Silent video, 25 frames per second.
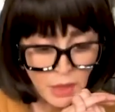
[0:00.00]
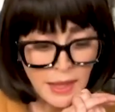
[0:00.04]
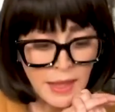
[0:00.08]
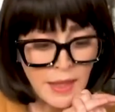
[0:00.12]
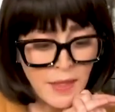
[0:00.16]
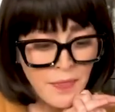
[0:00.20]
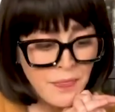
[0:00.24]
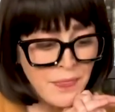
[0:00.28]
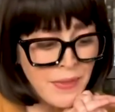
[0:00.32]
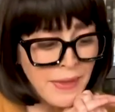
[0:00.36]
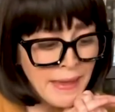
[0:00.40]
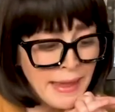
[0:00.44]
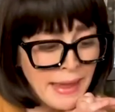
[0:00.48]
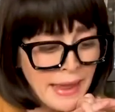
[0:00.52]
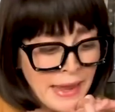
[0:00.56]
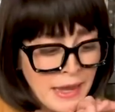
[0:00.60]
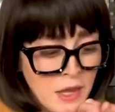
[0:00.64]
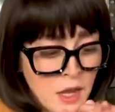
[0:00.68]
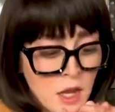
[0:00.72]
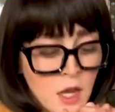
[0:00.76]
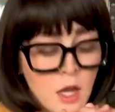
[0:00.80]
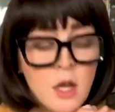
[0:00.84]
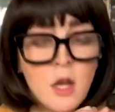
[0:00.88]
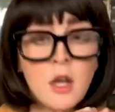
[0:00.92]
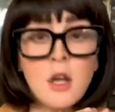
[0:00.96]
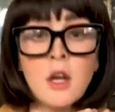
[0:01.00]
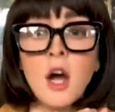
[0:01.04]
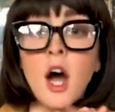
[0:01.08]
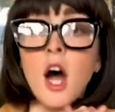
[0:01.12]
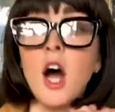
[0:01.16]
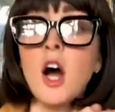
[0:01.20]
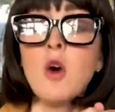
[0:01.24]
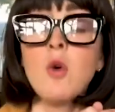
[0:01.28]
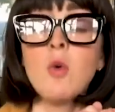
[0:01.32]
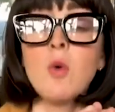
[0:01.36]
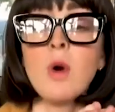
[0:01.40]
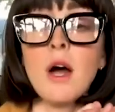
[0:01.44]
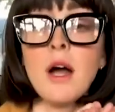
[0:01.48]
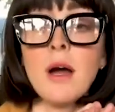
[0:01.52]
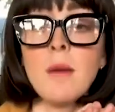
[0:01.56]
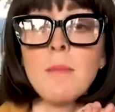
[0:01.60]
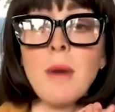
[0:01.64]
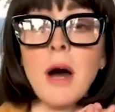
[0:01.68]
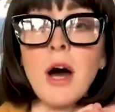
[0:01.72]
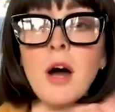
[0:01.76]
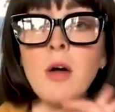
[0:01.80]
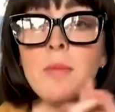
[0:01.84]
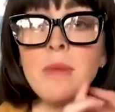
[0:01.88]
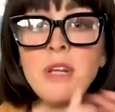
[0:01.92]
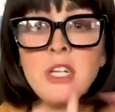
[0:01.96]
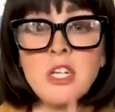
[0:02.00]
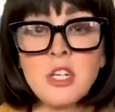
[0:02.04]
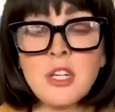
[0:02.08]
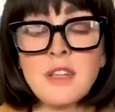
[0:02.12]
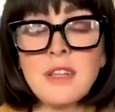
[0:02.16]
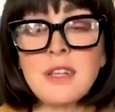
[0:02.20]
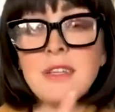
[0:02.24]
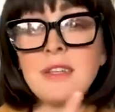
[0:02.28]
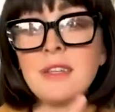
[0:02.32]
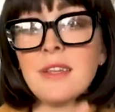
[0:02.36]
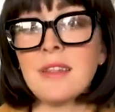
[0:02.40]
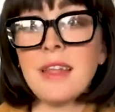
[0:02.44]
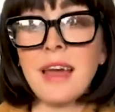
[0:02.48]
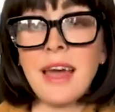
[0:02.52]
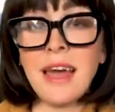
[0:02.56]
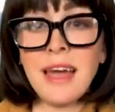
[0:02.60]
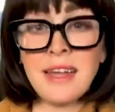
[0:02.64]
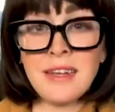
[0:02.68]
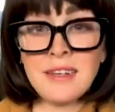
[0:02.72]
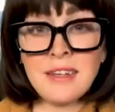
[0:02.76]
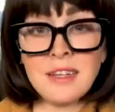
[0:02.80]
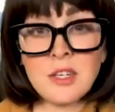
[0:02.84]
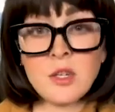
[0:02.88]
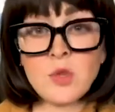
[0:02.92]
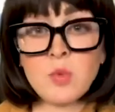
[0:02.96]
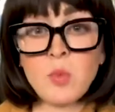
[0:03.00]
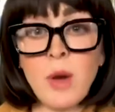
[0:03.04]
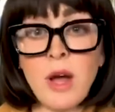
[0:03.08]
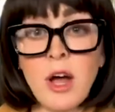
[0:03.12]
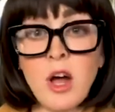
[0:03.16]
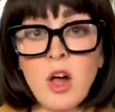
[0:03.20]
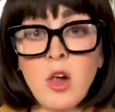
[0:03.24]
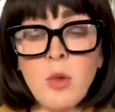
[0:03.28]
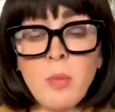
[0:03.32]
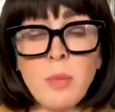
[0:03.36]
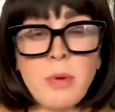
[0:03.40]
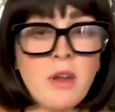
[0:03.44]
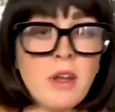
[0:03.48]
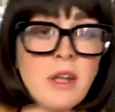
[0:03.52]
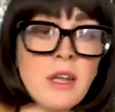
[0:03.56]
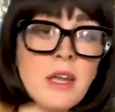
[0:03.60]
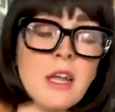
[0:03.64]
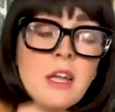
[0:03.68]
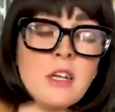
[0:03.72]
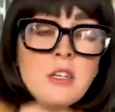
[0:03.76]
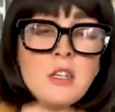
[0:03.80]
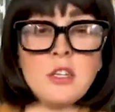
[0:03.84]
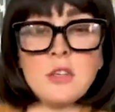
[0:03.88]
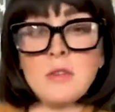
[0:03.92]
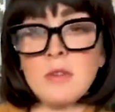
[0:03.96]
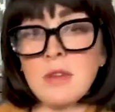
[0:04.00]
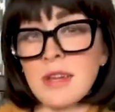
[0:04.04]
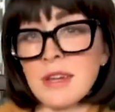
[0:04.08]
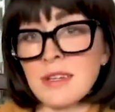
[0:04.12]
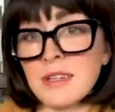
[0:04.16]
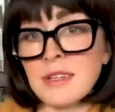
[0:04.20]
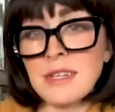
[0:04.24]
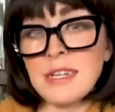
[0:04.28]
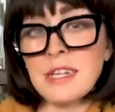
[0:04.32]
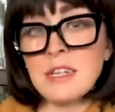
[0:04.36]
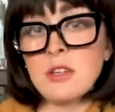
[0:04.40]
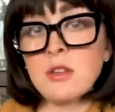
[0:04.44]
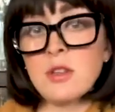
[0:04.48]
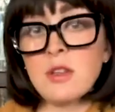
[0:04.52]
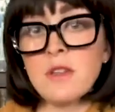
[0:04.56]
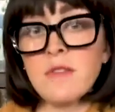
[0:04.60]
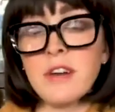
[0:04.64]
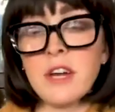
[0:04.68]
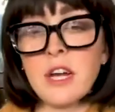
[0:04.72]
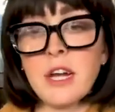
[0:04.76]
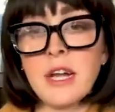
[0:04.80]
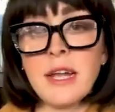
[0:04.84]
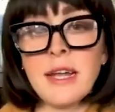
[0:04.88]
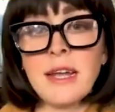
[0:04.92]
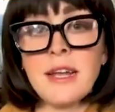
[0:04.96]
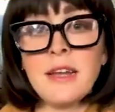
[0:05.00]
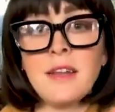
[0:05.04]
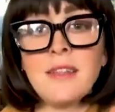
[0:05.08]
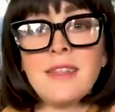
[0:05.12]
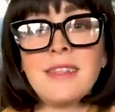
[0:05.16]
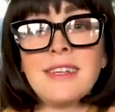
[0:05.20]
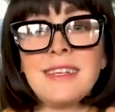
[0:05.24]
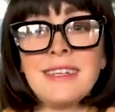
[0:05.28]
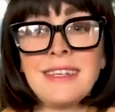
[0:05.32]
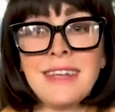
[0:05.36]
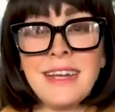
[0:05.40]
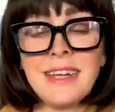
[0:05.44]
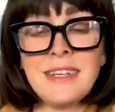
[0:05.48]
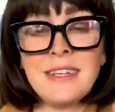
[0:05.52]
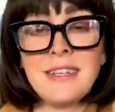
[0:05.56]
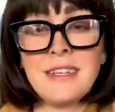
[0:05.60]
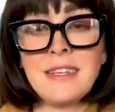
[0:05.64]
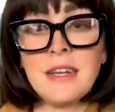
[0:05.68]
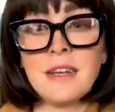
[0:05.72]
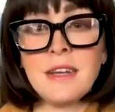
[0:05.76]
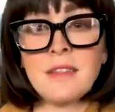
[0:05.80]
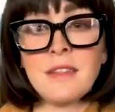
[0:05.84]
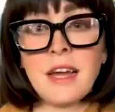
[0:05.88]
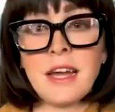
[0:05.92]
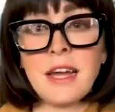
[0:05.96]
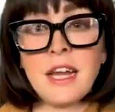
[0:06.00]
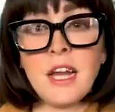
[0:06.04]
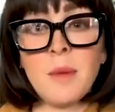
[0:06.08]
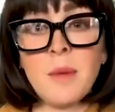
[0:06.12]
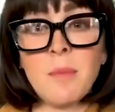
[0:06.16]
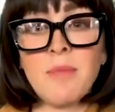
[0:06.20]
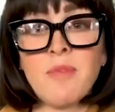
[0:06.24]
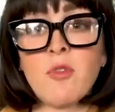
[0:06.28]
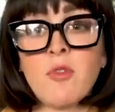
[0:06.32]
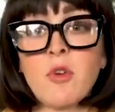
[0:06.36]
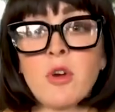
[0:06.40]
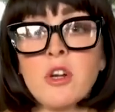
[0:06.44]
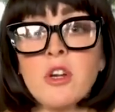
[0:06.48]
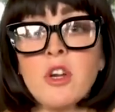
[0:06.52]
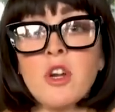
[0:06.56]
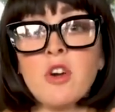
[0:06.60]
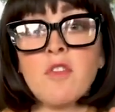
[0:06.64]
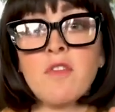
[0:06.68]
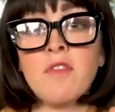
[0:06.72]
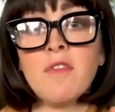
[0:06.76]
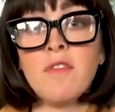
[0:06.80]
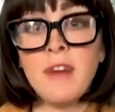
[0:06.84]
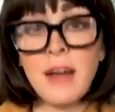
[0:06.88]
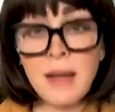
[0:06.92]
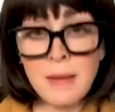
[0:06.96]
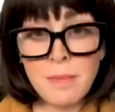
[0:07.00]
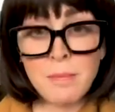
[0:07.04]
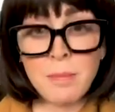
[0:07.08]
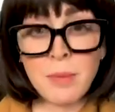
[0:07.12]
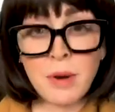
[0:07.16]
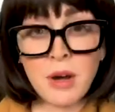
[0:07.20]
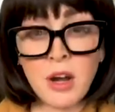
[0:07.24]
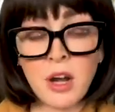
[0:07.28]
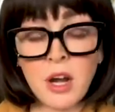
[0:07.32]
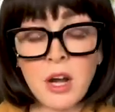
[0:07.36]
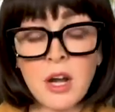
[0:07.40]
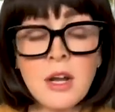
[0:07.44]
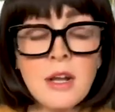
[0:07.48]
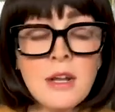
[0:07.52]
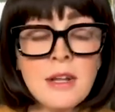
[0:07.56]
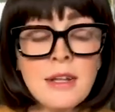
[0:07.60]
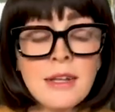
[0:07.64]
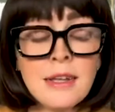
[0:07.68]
And then, I'll mention this at the end as well, but in case you can't stay till the very end, the tasting lineup for November